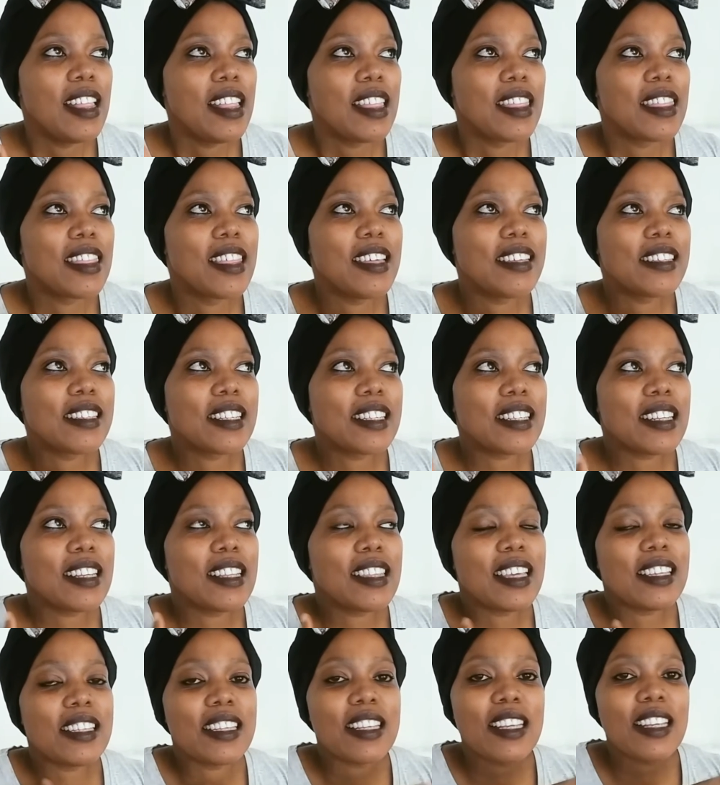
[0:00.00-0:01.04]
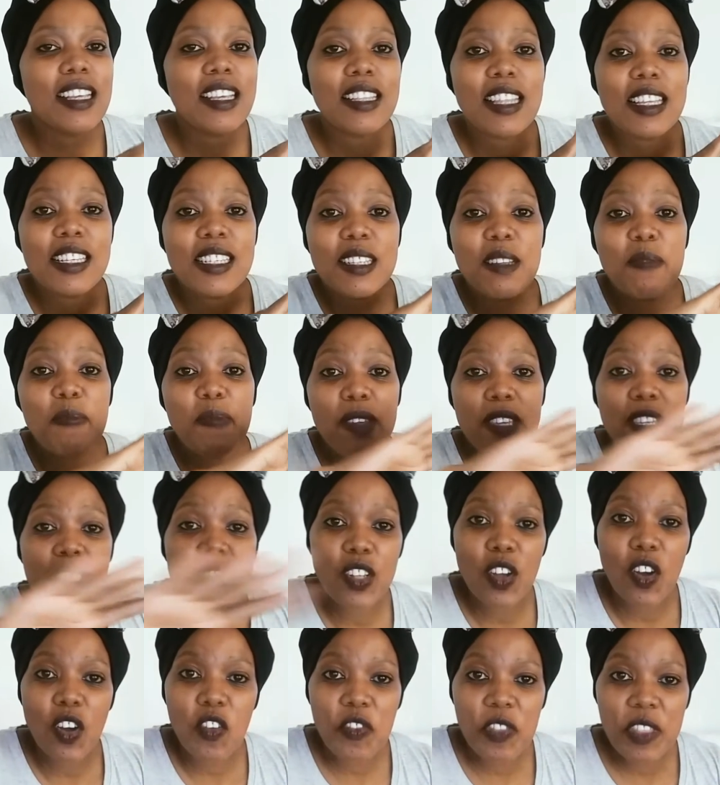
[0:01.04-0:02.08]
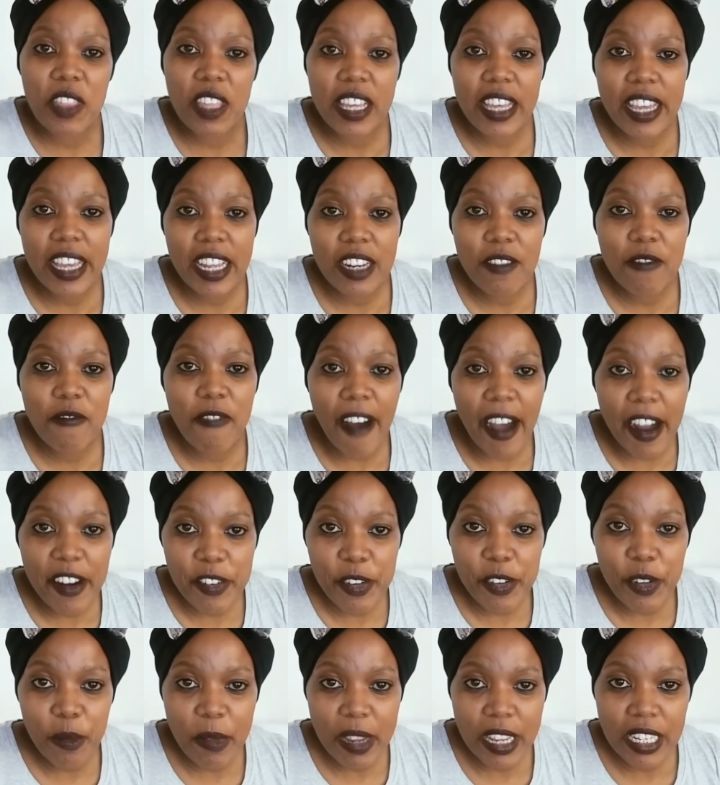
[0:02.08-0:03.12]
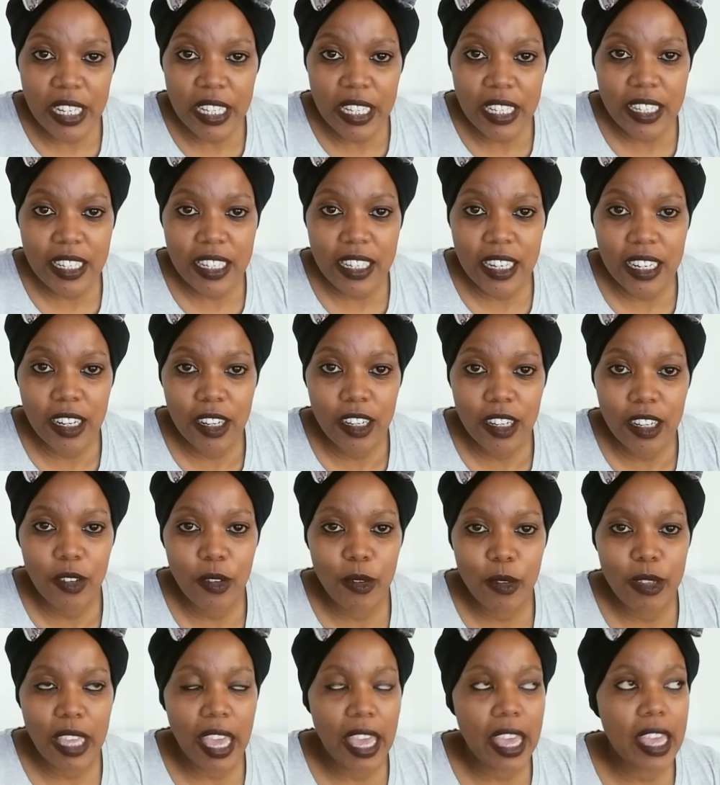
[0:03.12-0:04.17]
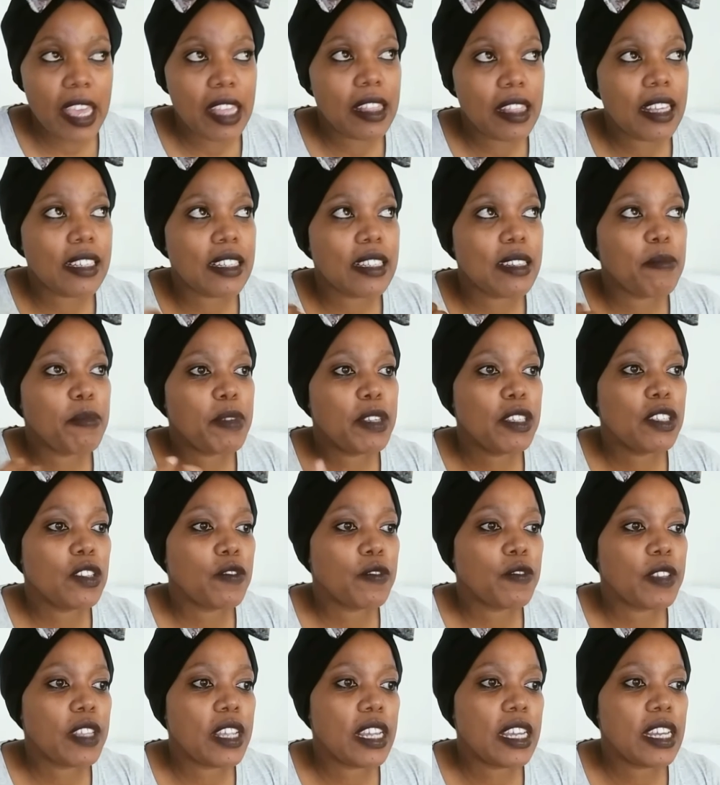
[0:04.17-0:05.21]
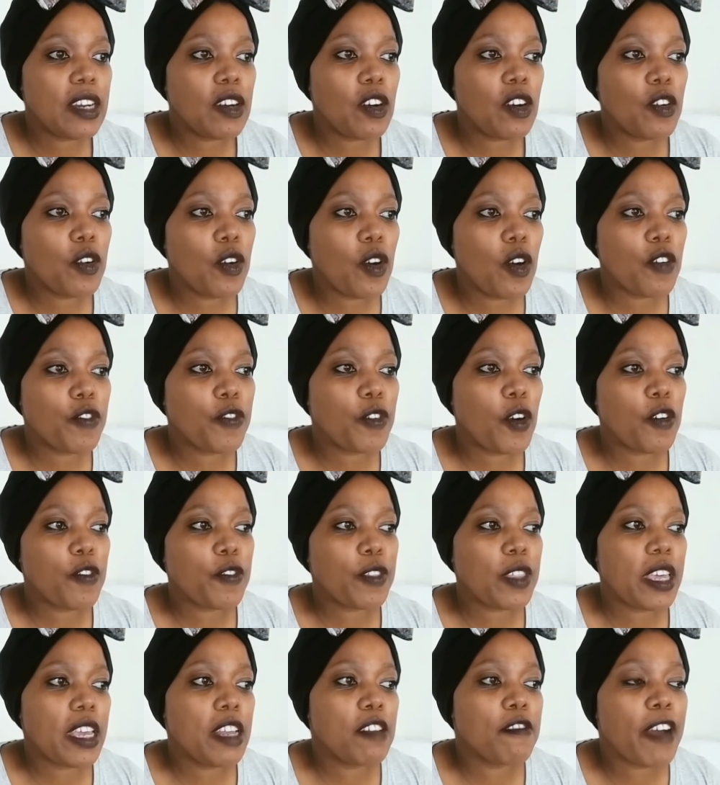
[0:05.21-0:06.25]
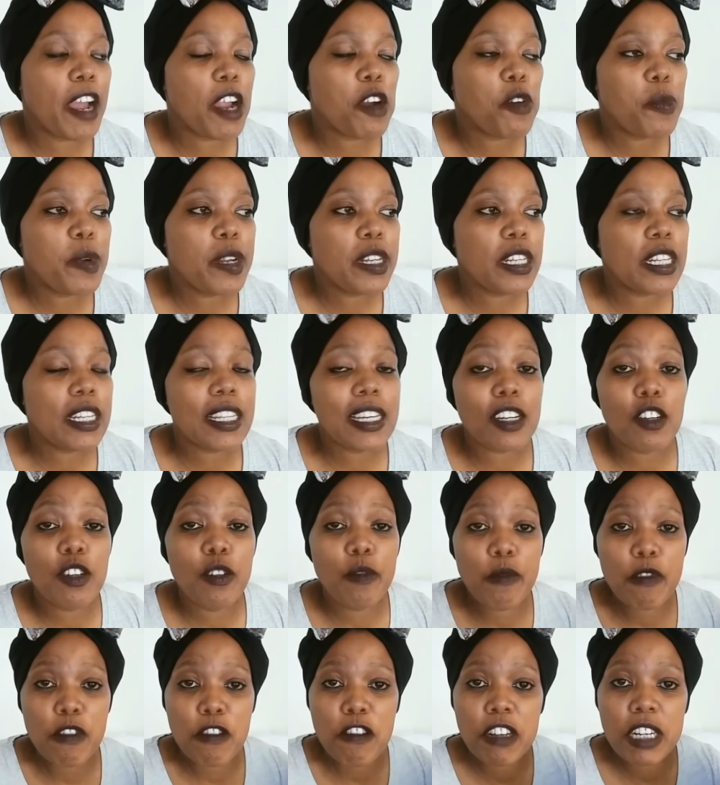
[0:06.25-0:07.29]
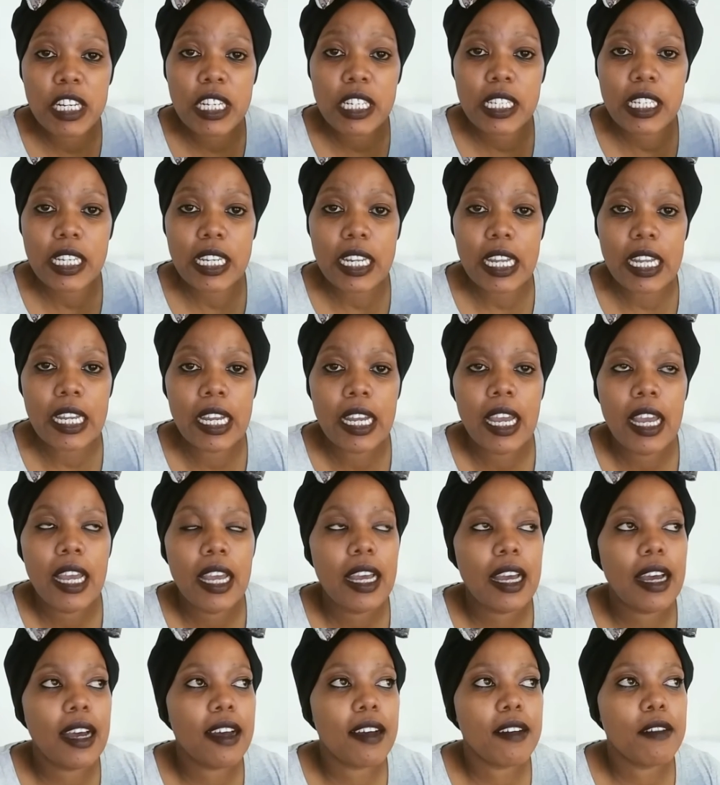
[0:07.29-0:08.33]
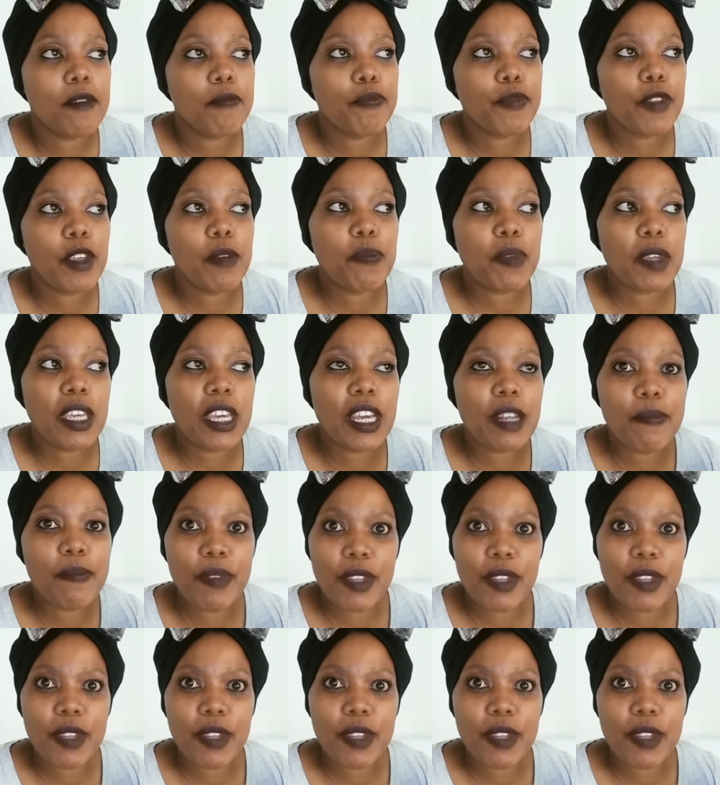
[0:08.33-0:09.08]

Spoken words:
there's the piece of the environment. Okay, there's the piece of the environment, the community, being a